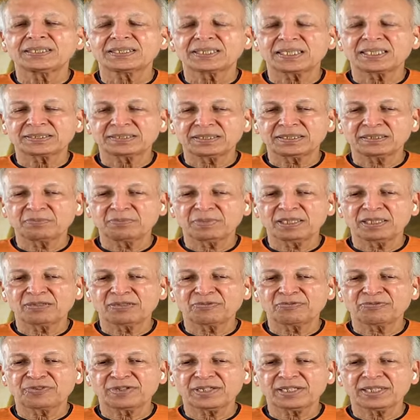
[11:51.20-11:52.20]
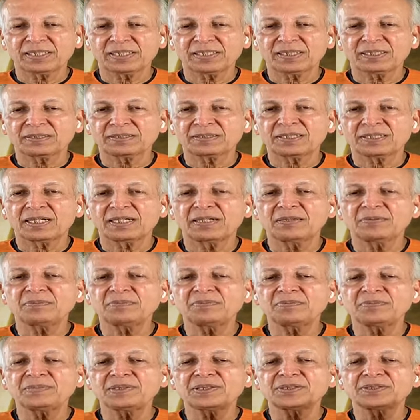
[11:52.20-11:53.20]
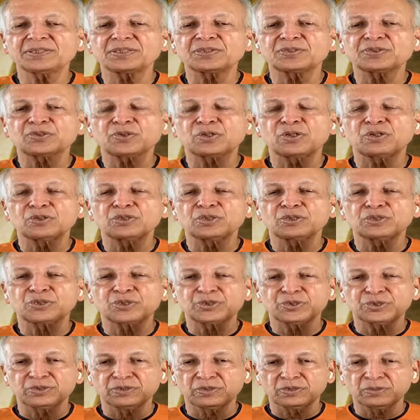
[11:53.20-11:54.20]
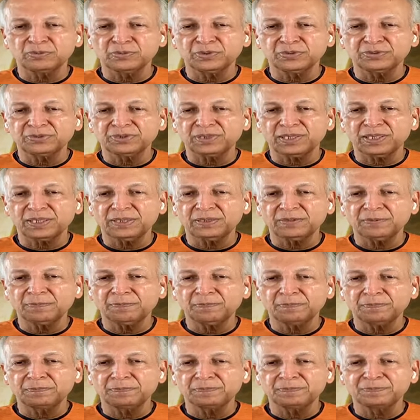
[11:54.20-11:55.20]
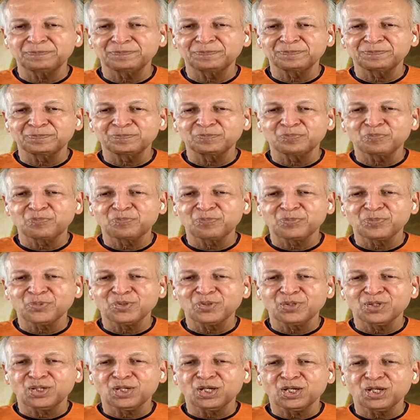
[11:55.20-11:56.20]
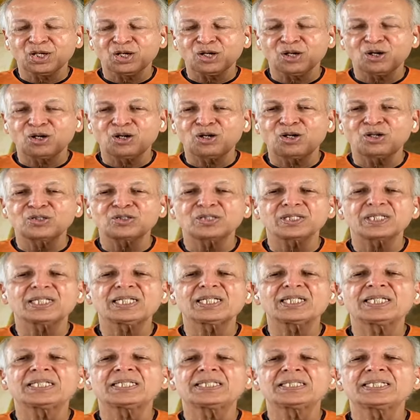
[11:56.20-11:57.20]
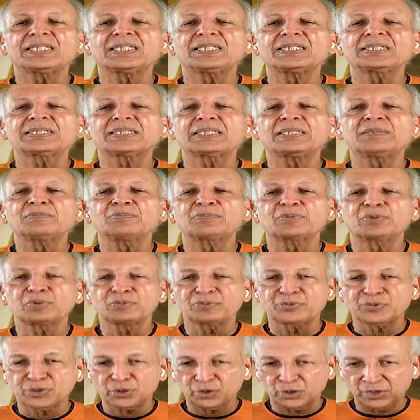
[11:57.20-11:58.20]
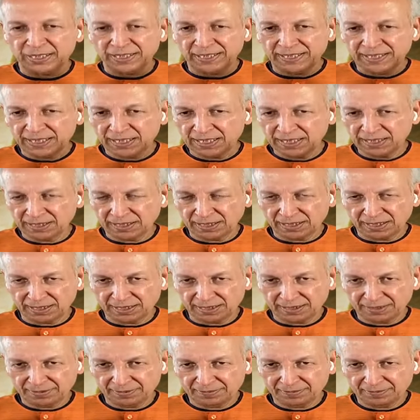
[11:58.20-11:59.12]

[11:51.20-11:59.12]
Touching middle finger and thumb, this is called your Shunya Mudra, or it is improves your hearing